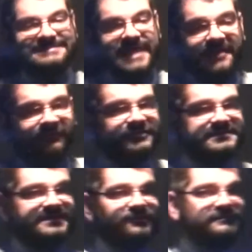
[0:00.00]
every
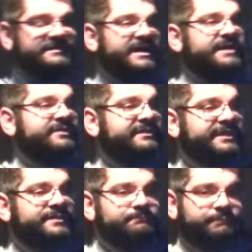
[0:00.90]
single day that
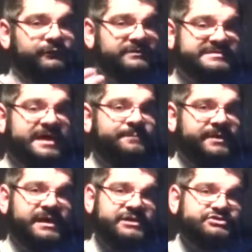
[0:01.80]
then builds
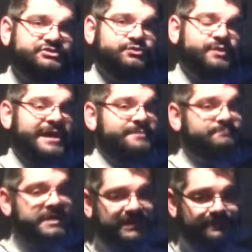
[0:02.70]
up into a
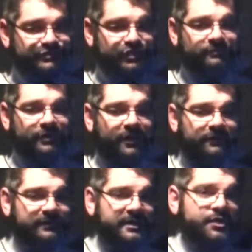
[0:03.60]
medium-term
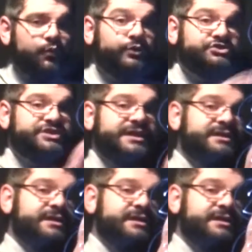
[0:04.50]
goal, which then